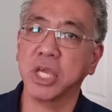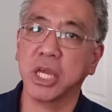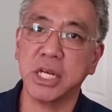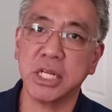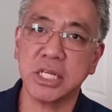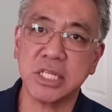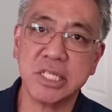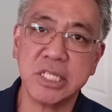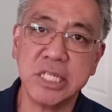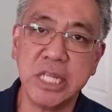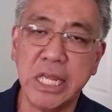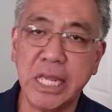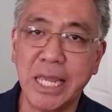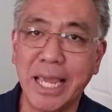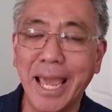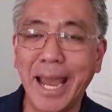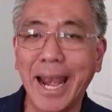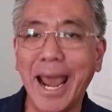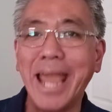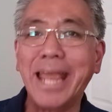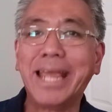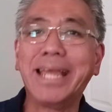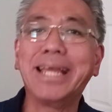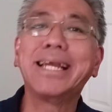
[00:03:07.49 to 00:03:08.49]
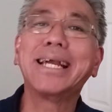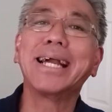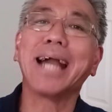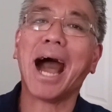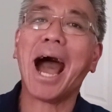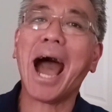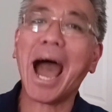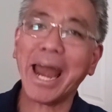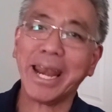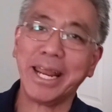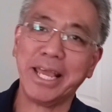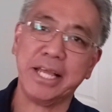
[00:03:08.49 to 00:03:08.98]
Tennessee and I
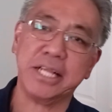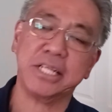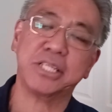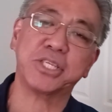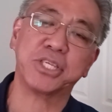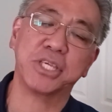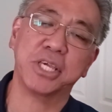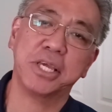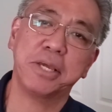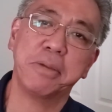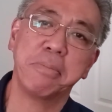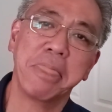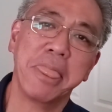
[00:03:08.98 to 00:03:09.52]
got it.